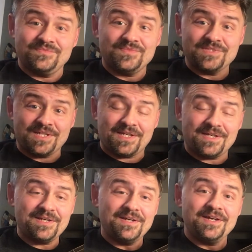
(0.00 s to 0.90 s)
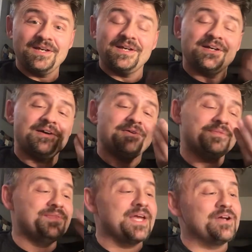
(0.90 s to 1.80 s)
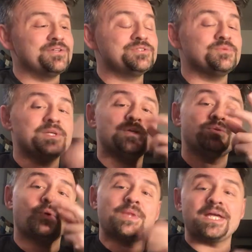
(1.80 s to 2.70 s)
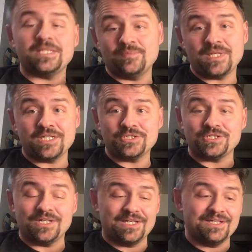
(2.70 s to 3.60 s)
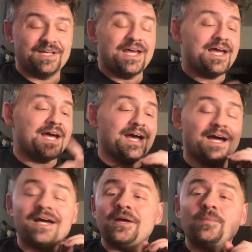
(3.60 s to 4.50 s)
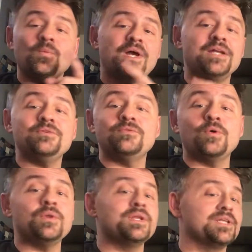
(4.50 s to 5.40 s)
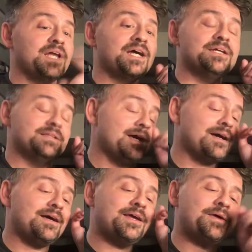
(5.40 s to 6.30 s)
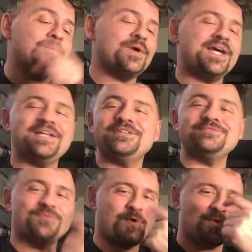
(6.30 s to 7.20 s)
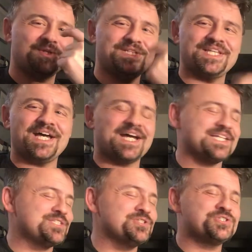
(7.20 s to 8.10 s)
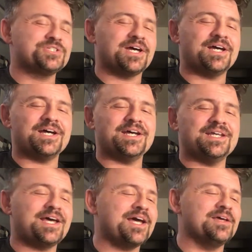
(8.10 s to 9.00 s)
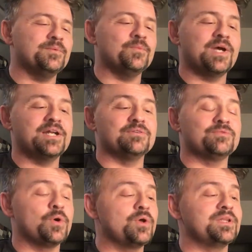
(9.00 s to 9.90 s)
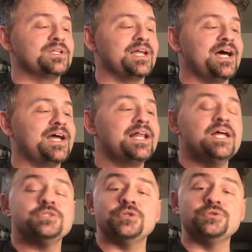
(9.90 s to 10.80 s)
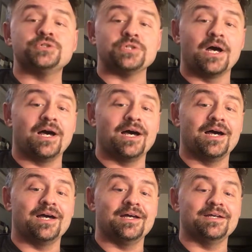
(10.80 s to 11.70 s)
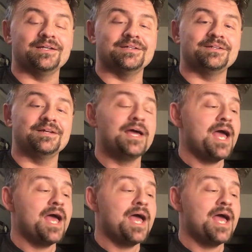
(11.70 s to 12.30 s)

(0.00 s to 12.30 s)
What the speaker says: Okay? There's when you throw that diminished in. I am waiting for the light. I am waiting for the light to shine. I am waiting for the light to shine.